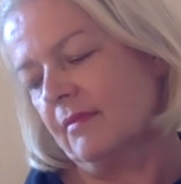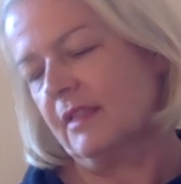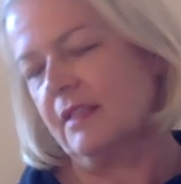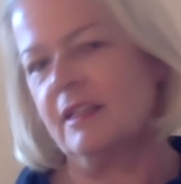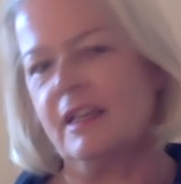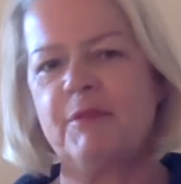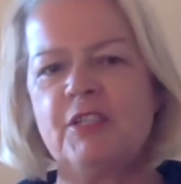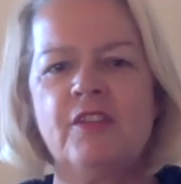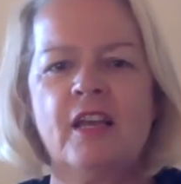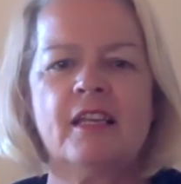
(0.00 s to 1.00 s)
So let me
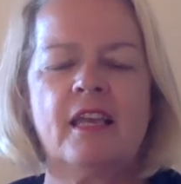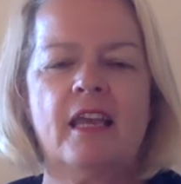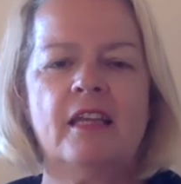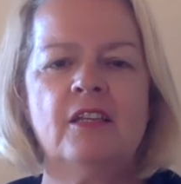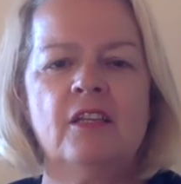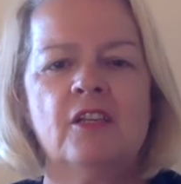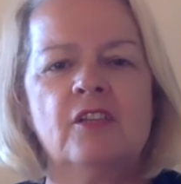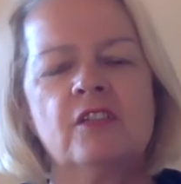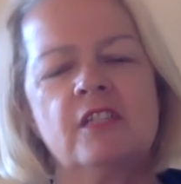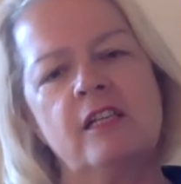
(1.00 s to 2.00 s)
do that again.
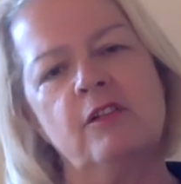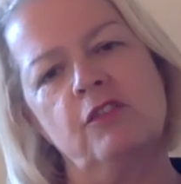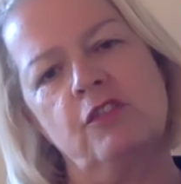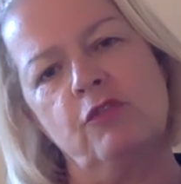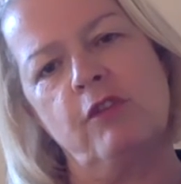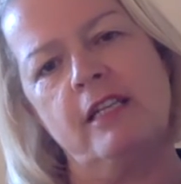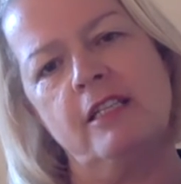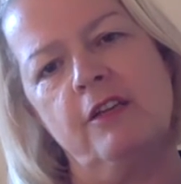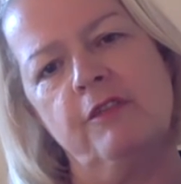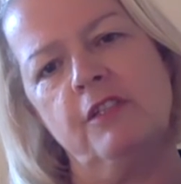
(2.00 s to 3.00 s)
Tilt straight
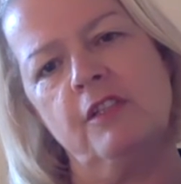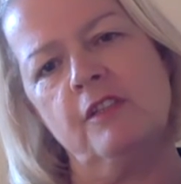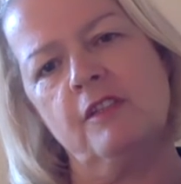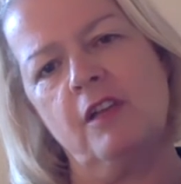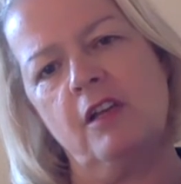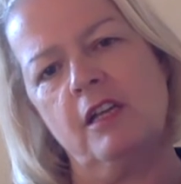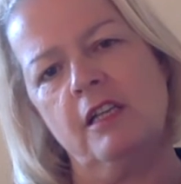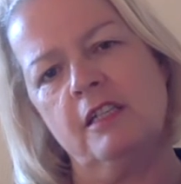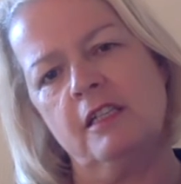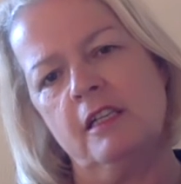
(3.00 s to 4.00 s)
over to the side,